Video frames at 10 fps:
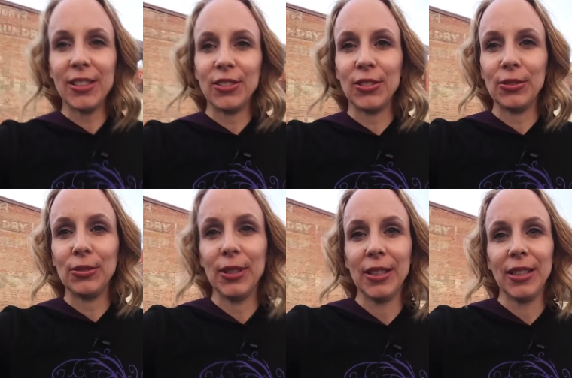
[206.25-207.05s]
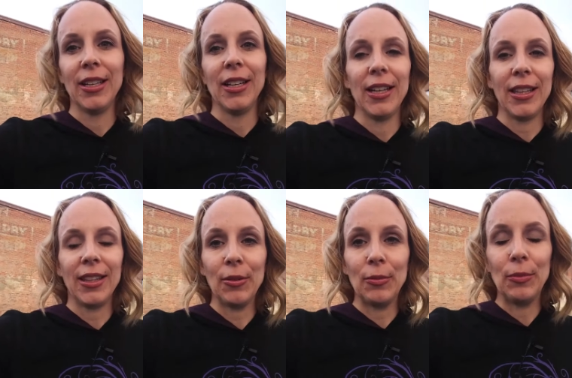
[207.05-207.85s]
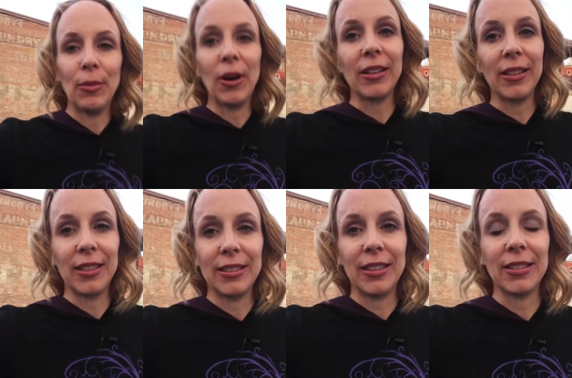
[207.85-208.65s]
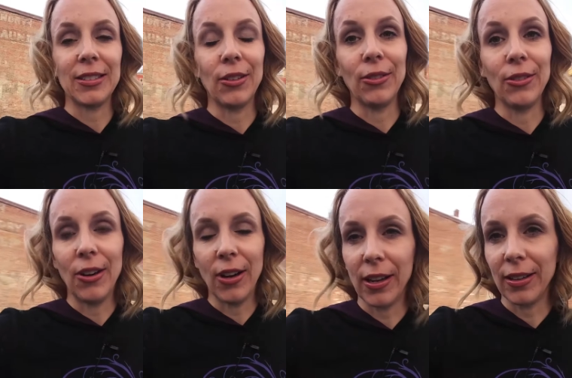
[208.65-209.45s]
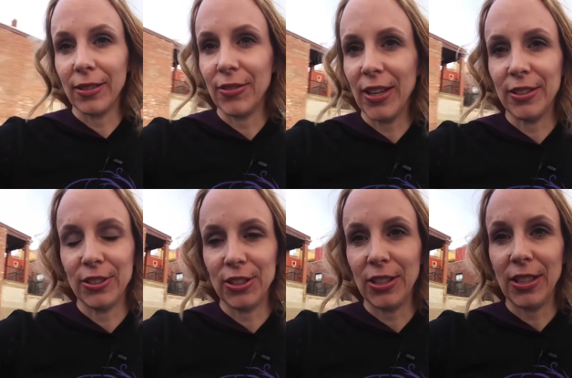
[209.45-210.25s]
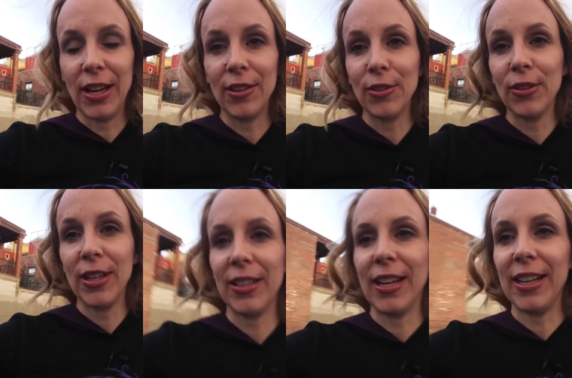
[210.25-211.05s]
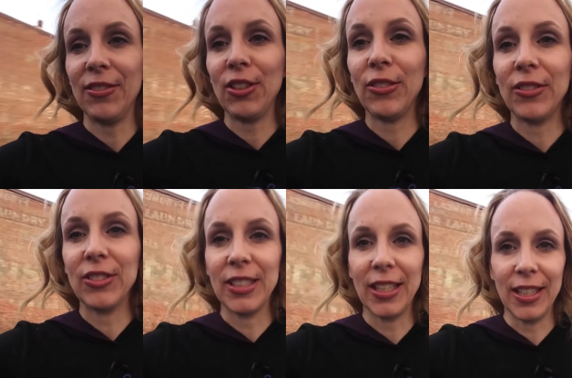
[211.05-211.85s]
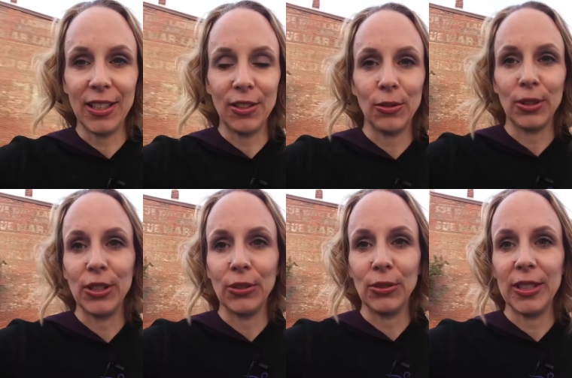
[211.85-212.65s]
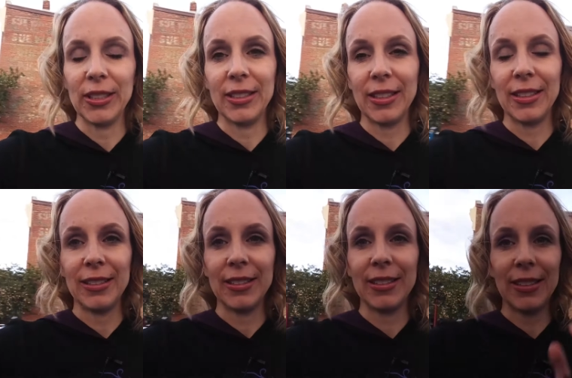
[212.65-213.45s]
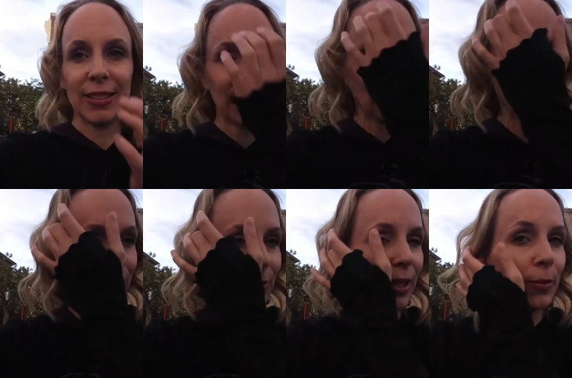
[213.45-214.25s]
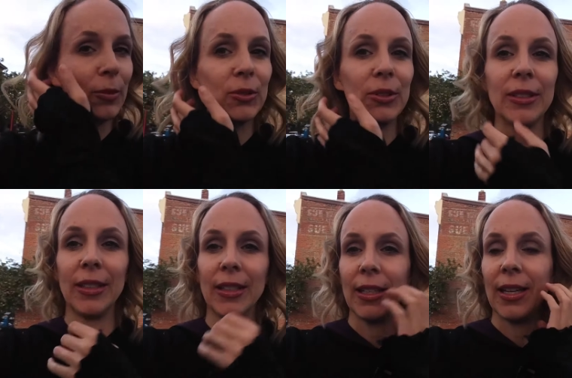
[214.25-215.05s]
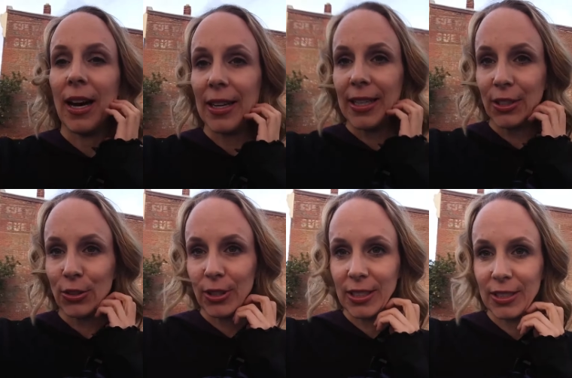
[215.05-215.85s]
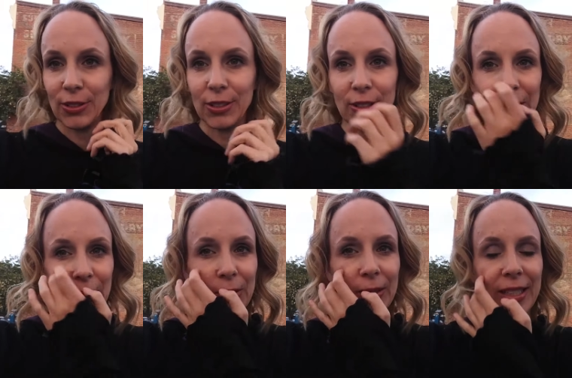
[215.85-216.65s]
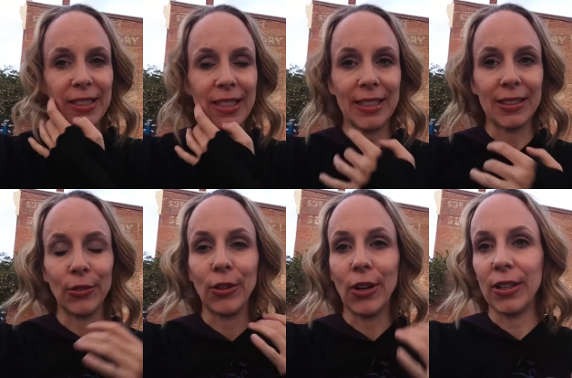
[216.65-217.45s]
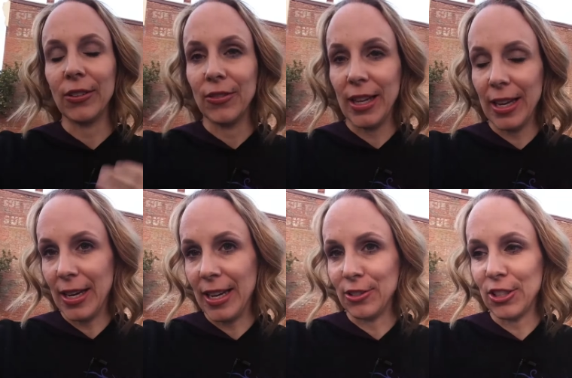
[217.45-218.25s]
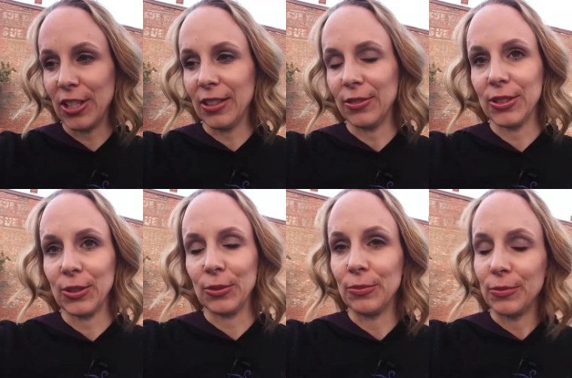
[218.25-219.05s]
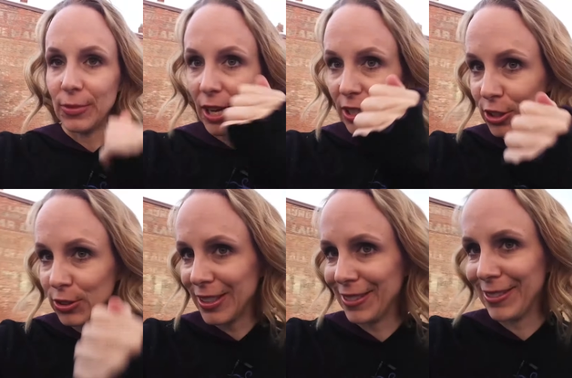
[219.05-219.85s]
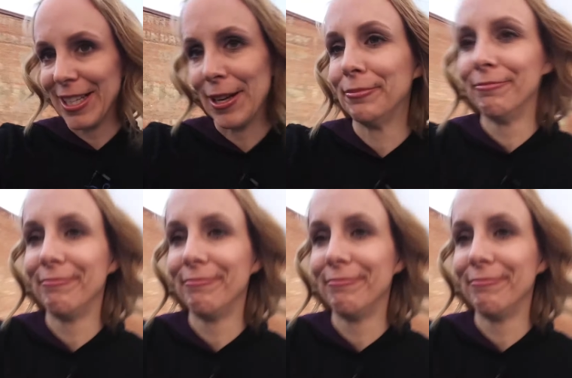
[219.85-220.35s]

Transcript: I do, the modeling takes a lot of energy. I don't know any, any of you have ever done it. You will know it, it it's one of the most unnatural things you can do and it takes a lot of energy out. So nachos, here we come.